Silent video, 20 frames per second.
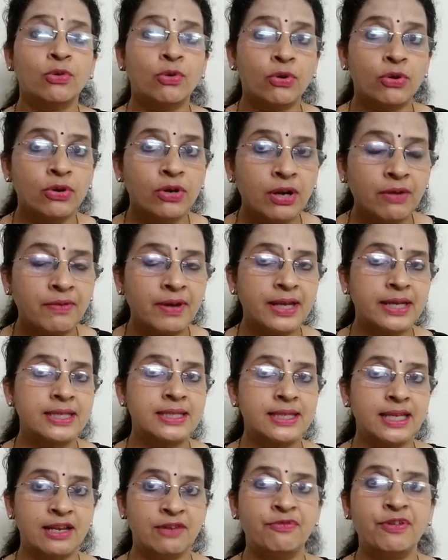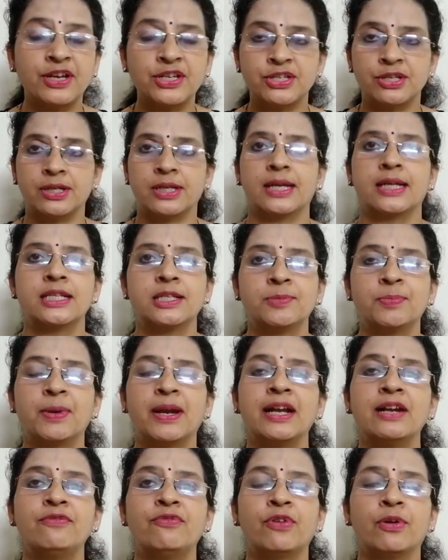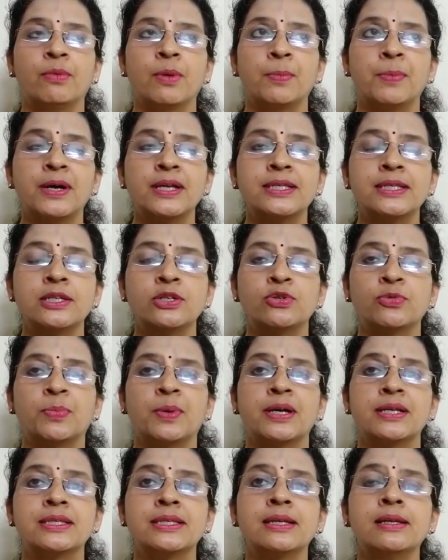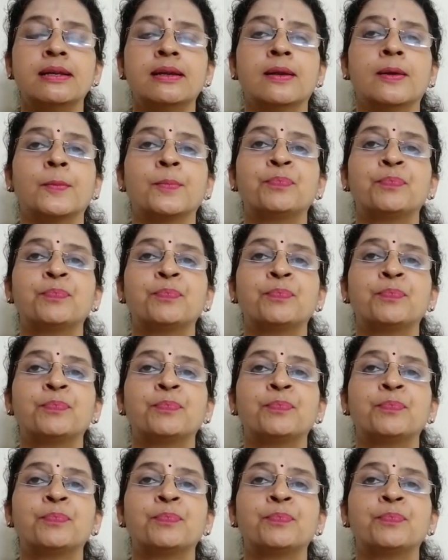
coronavirus infection can spread from a person to person.